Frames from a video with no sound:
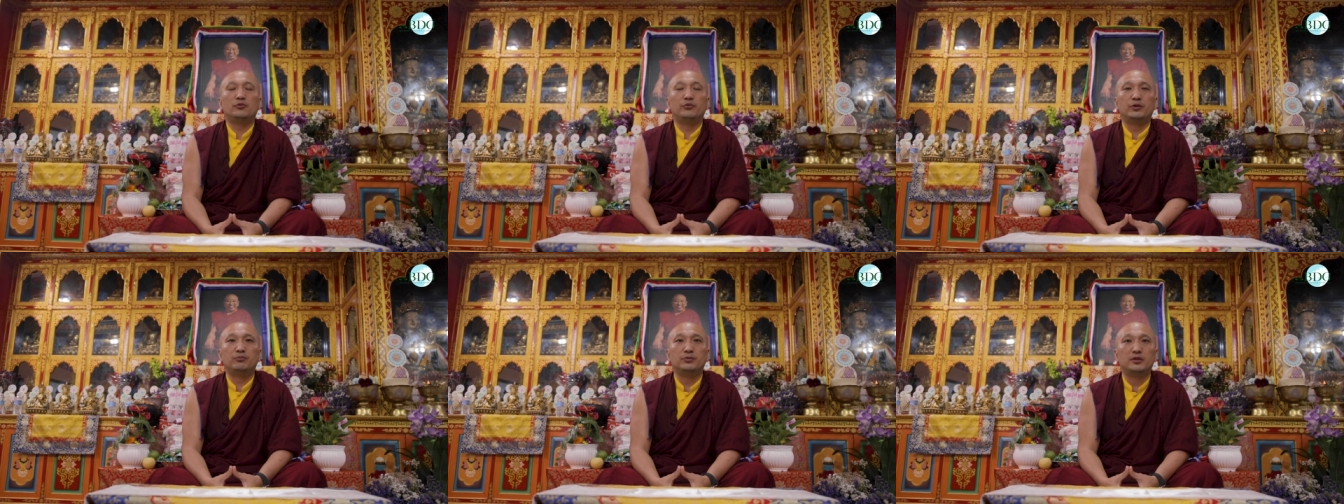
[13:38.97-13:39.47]

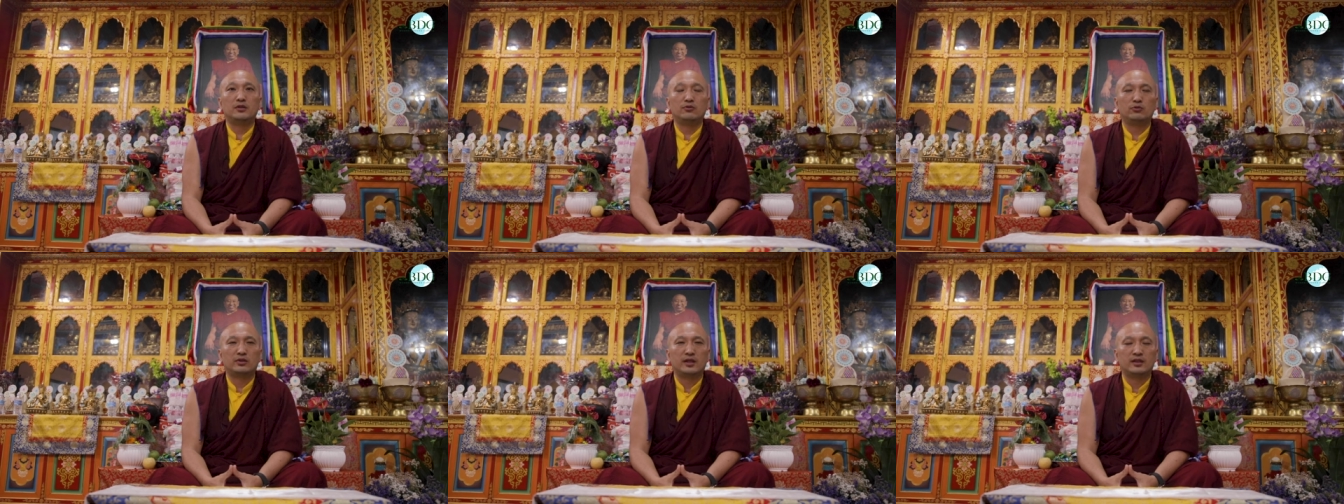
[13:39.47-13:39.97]
When we
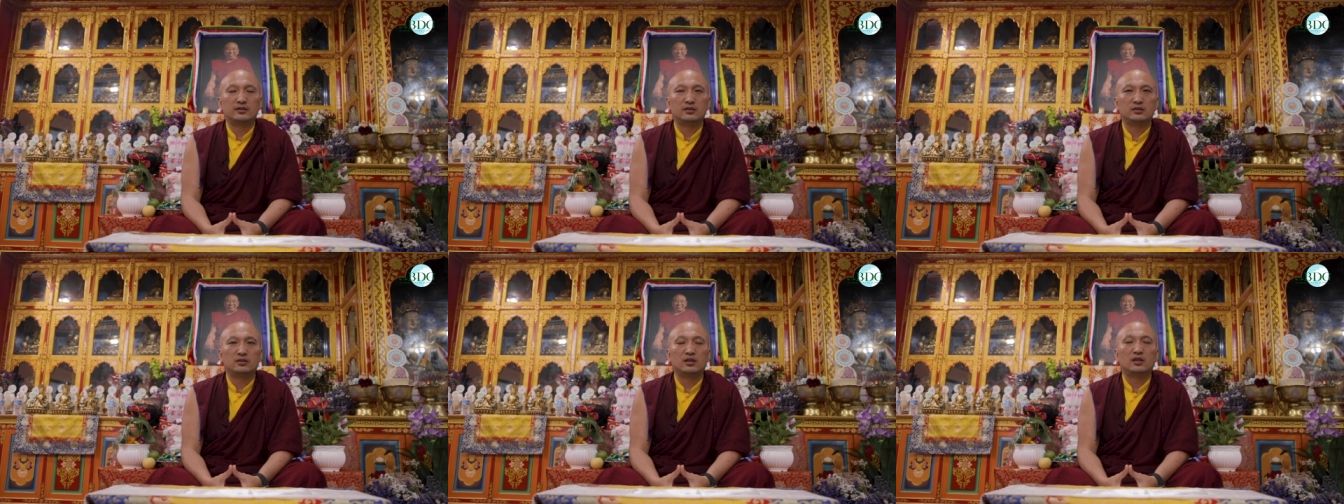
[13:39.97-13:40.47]
look at
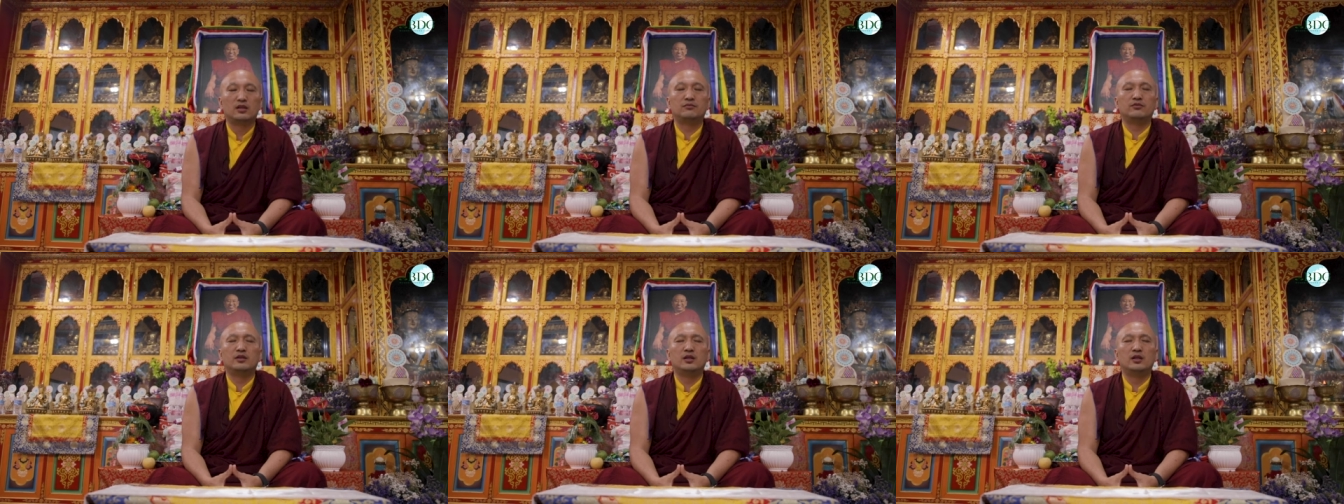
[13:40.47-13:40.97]
his
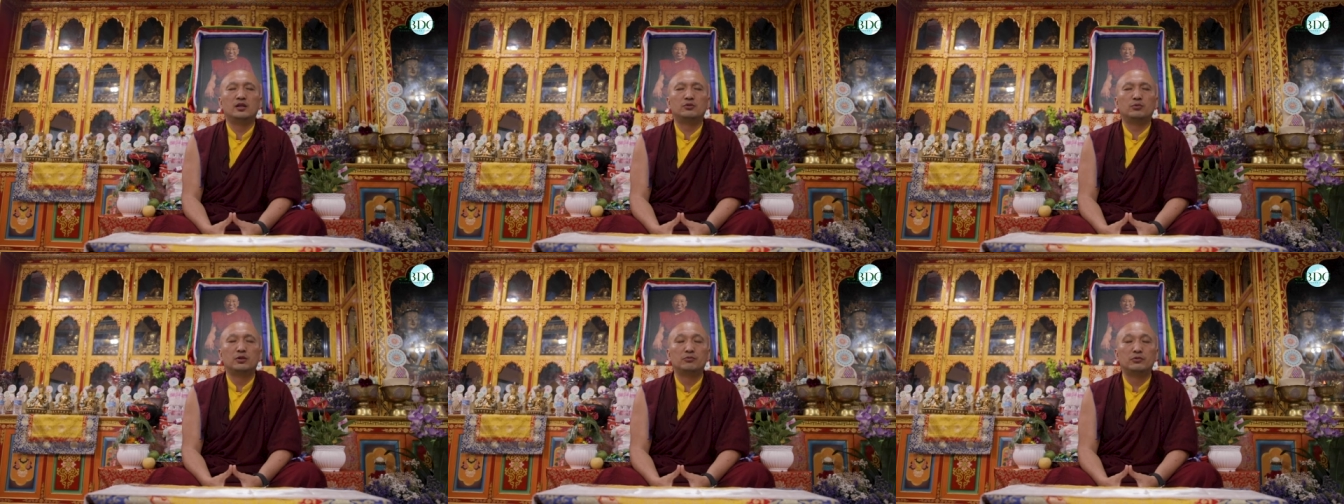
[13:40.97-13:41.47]
life and
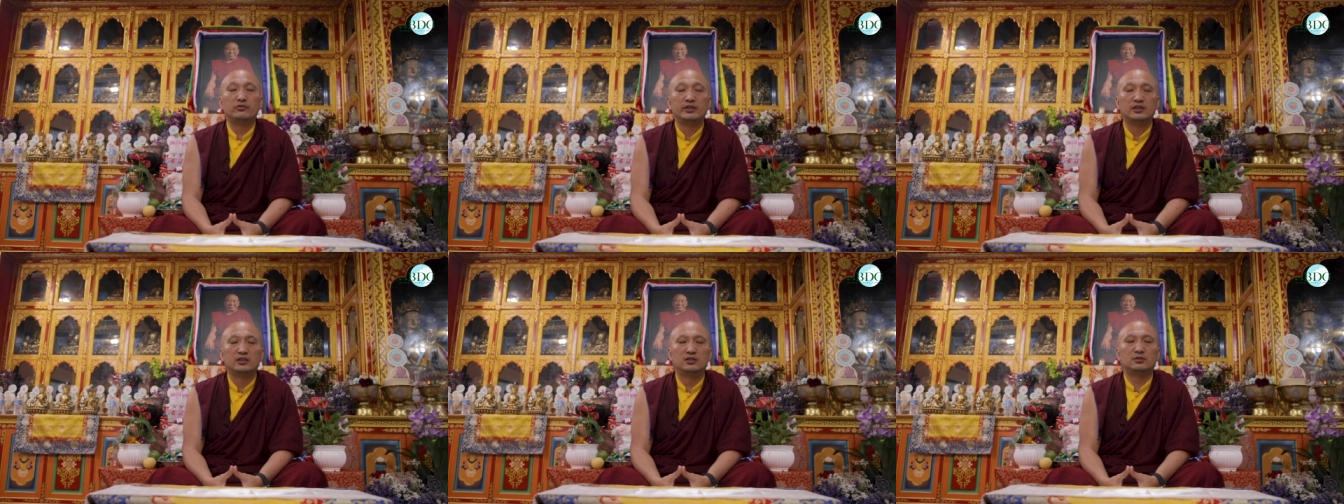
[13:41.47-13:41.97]
when we
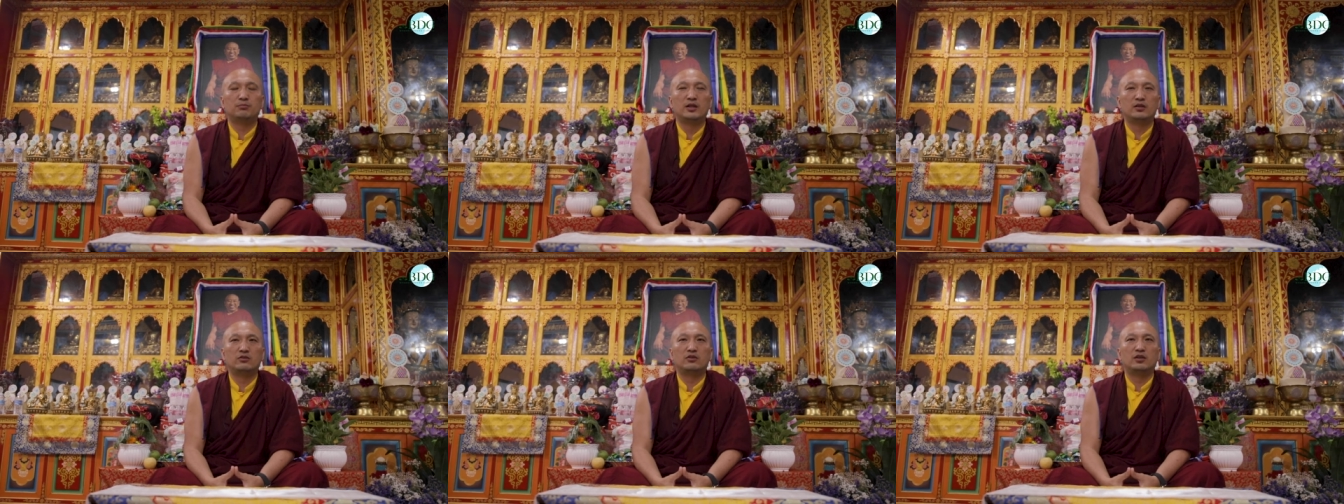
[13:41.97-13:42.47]
read his
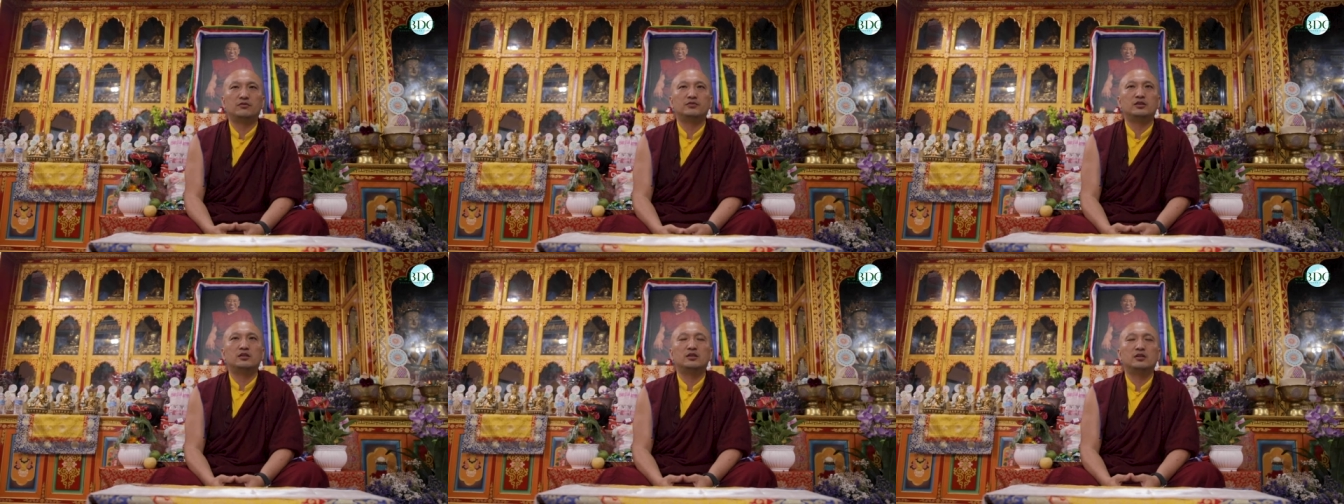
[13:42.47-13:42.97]

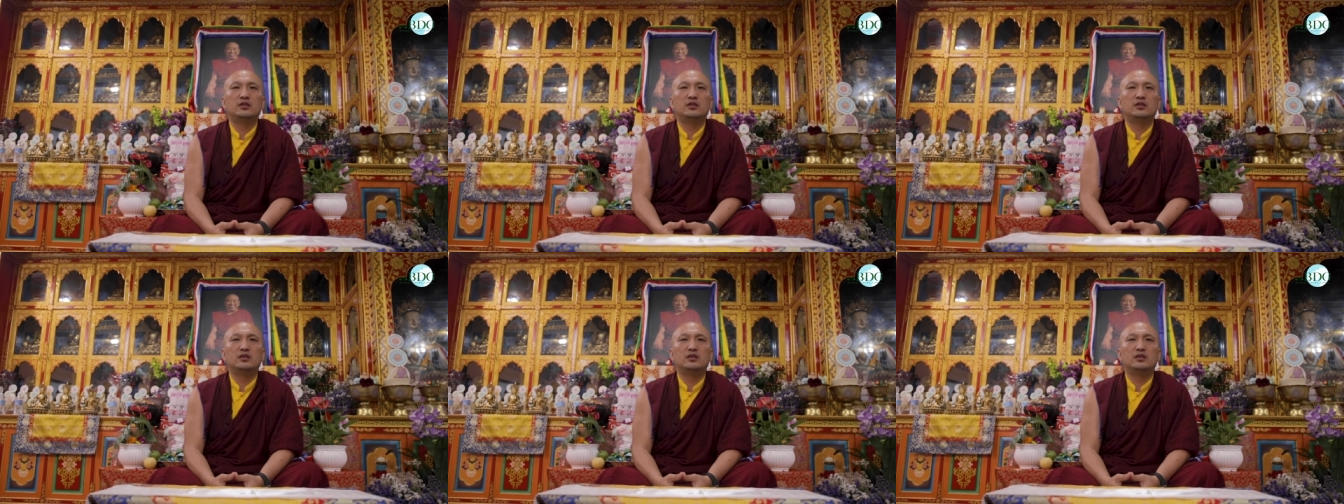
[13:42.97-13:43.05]
biography,